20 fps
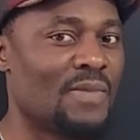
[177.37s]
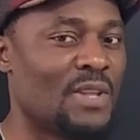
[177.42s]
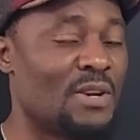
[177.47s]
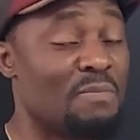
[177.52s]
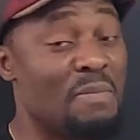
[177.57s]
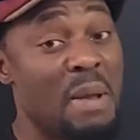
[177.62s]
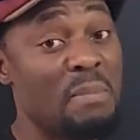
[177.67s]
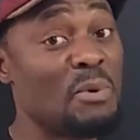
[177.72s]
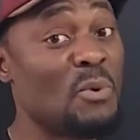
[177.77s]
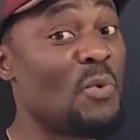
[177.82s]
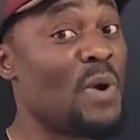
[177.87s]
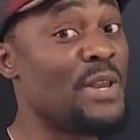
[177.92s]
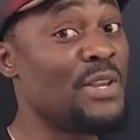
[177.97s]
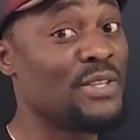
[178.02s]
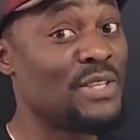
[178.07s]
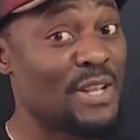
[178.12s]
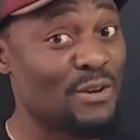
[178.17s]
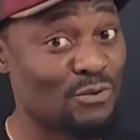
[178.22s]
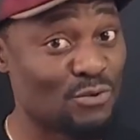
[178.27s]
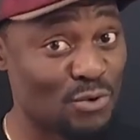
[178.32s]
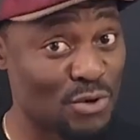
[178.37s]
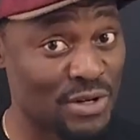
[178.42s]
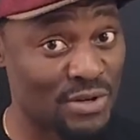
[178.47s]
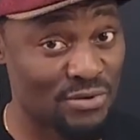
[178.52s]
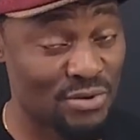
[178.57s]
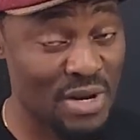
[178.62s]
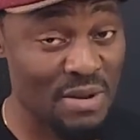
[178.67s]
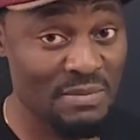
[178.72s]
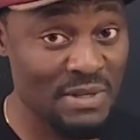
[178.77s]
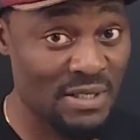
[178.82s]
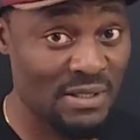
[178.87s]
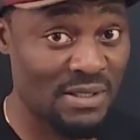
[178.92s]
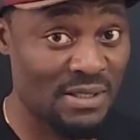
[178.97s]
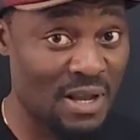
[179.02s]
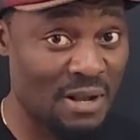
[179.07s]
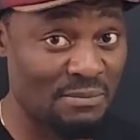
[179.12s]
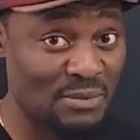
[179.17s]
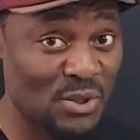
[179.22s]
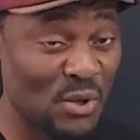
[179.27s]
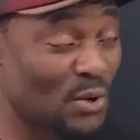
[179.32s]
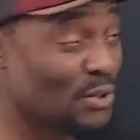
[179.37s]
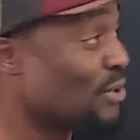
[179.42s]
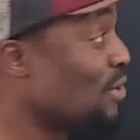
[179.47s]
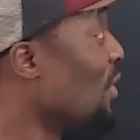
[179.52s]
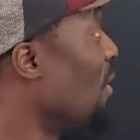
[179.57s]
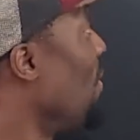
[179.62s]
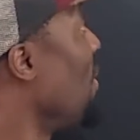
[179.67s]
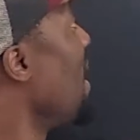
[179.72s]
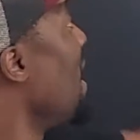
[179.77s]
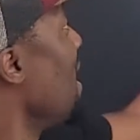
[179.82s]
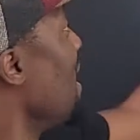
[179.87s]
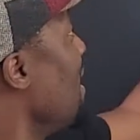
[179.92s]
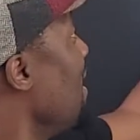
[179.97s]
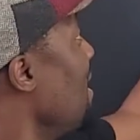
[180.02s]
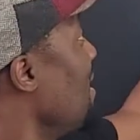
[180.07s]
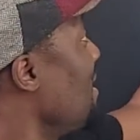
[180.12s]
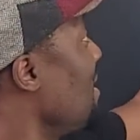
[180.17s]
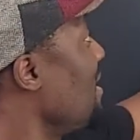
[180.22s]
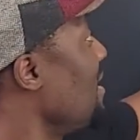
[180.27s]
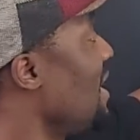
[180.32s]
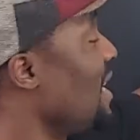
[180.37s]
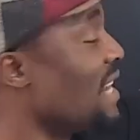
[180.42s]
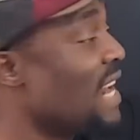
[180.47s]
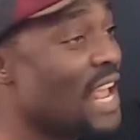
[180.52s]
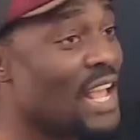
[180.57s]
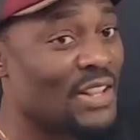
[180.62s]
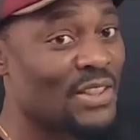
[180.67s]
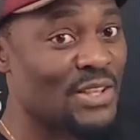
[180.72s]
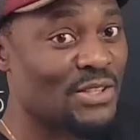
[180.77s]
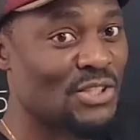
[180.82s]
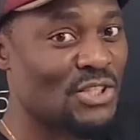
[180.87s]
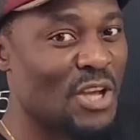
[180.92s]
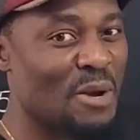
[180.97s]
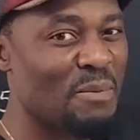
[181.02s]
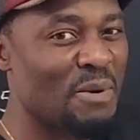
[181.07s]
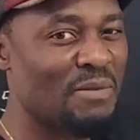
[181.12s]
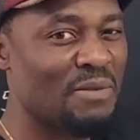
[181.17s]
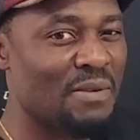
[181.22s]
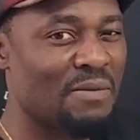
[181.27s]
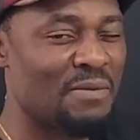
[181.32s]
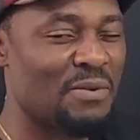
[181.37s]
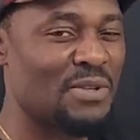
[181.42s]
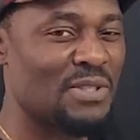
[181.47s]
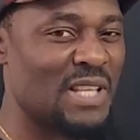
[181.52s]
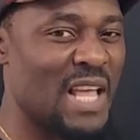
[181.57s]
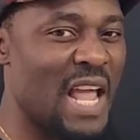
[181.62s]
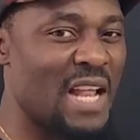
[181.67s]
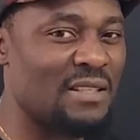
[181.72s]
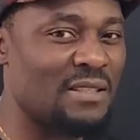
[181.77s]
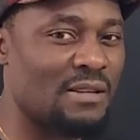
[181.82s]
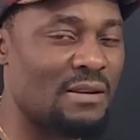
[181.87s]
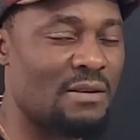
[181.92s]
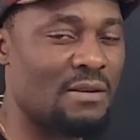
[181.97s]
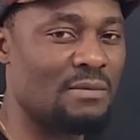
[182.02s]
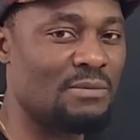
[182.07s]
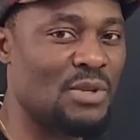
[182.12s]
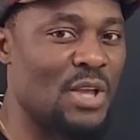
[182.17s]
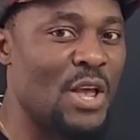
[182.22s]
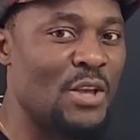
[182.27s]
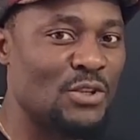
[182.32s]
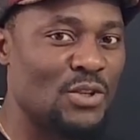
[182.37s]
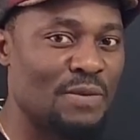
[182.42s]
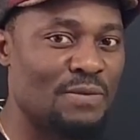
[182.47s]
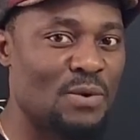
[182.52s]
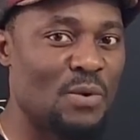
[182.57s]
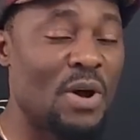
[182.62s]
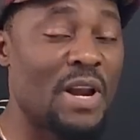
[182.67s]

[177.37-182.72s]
Remember when you did Riemann sums also, this is it, the sum of the first n terms. So if you